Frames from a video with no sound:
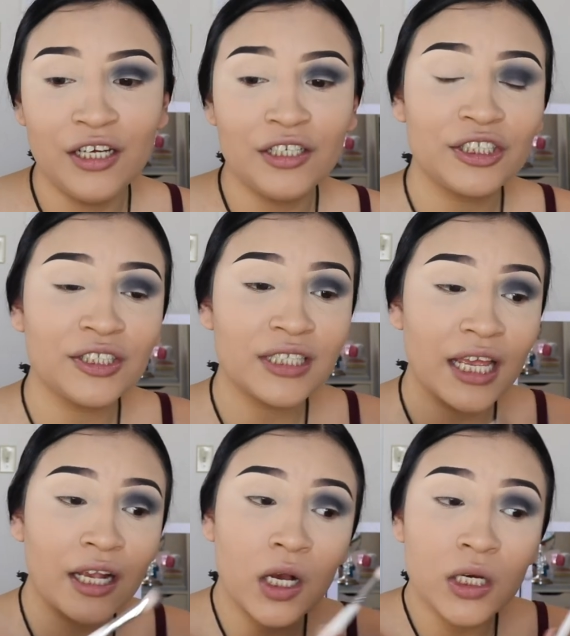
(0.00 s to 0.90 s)
She was
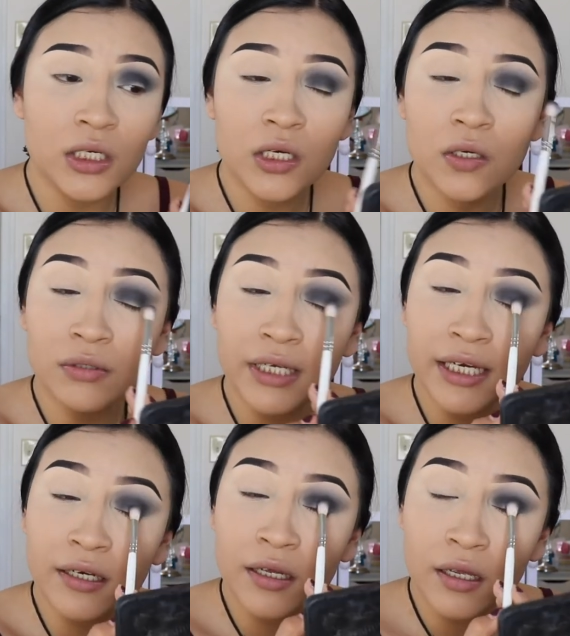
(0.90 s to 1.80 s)
like, oh
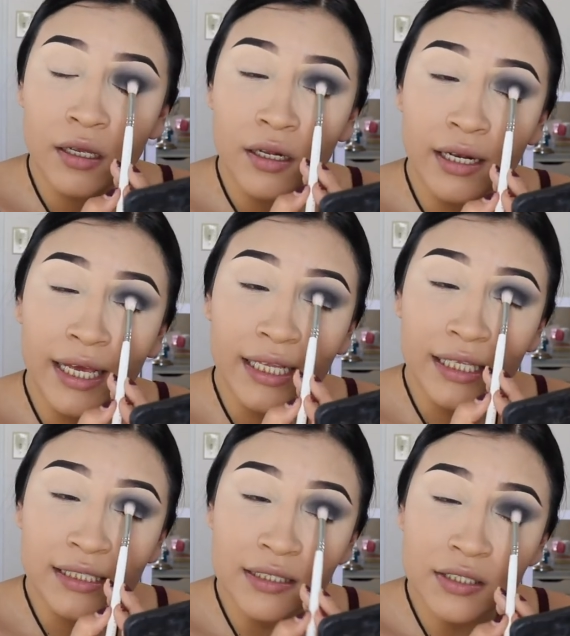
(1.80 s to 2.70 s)
no, like
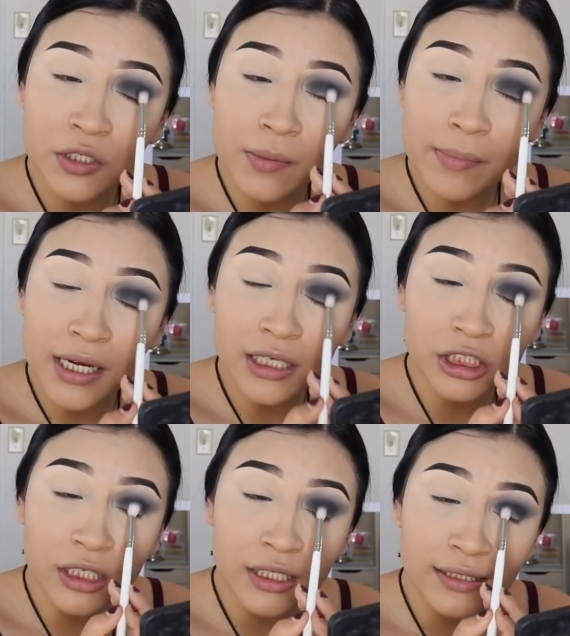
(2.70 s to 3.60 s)
this is too
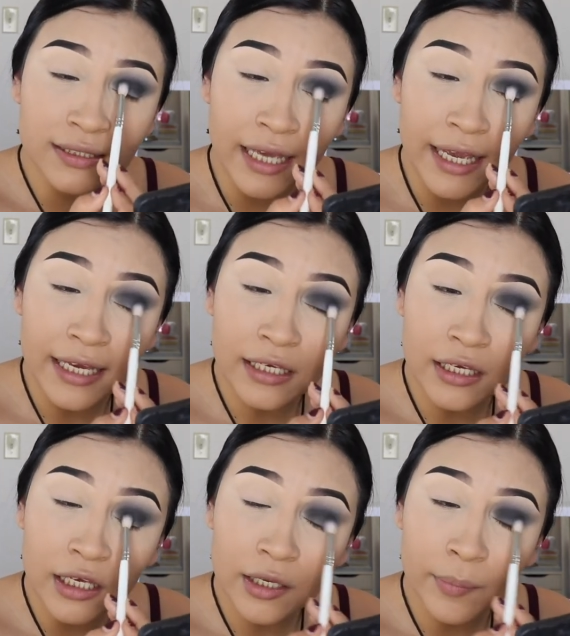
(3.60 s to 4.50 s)
much, it looks
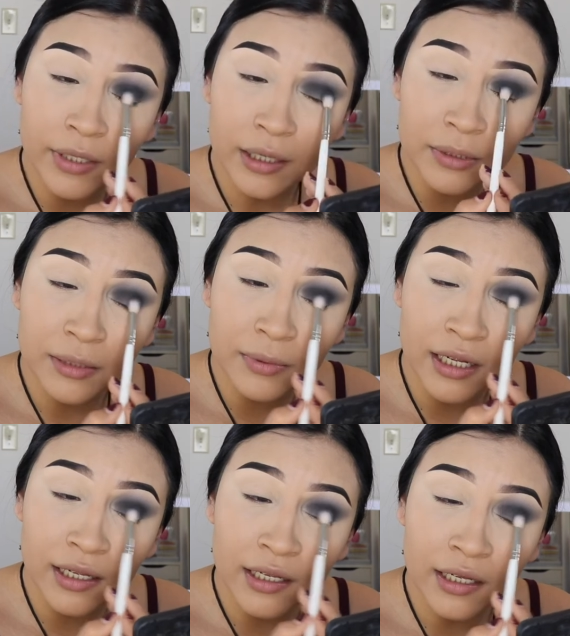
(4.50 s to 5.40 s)
cakey, blah blah
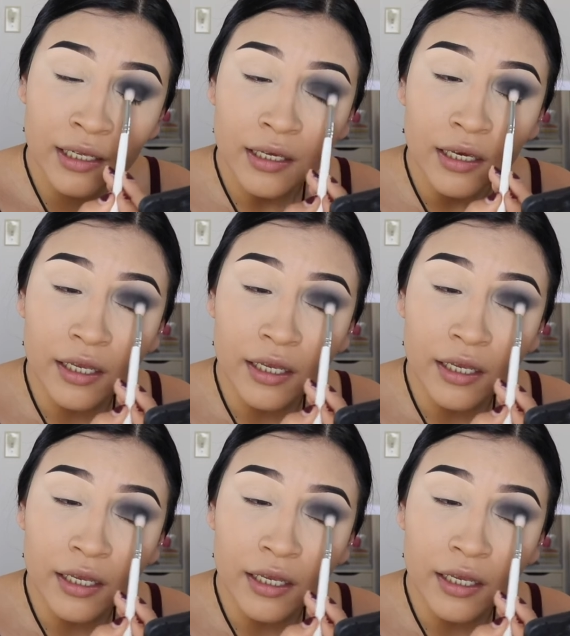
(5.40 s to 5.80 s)
blah.